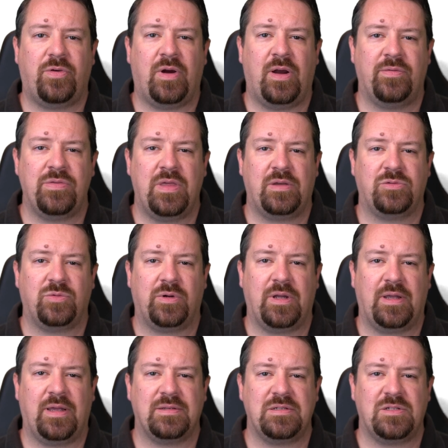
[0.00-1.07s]
far, everything's
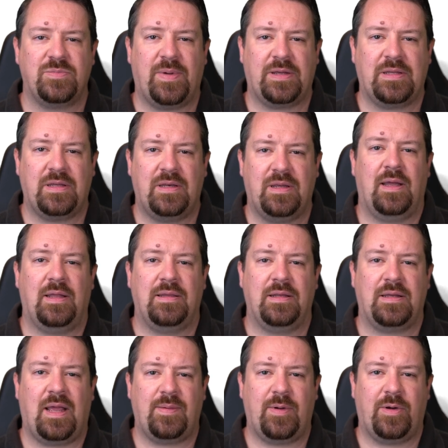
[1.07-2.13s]
working as expected, and the
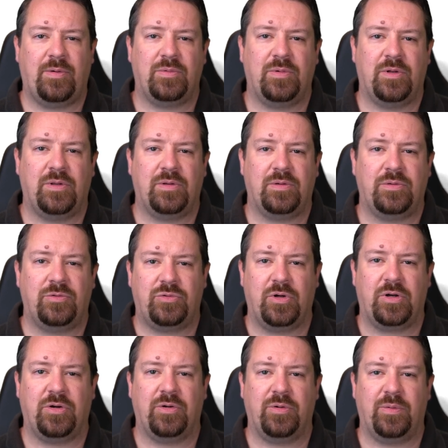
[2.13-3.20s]
timeout will
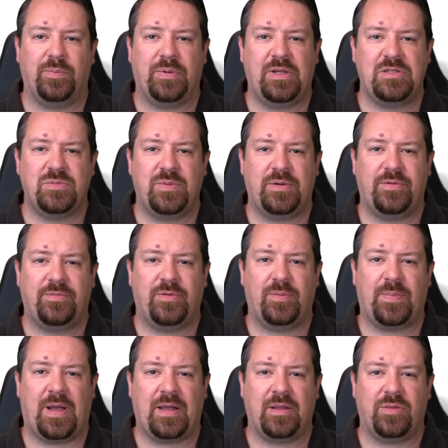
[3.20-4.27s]
trigger a replacement for
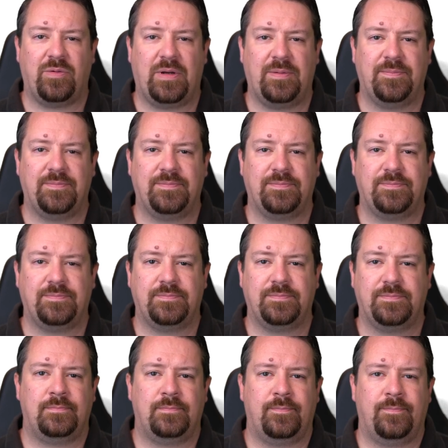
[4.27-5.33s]
packet three.
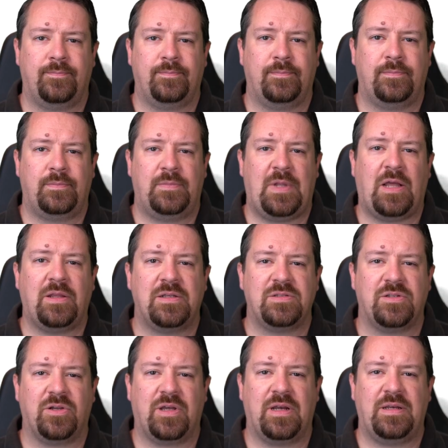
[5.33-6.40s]
Now
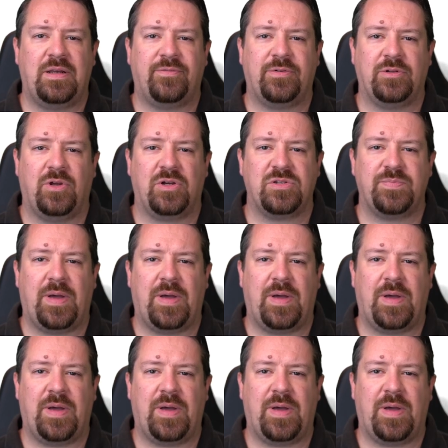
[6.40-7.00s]
let's look at a different loss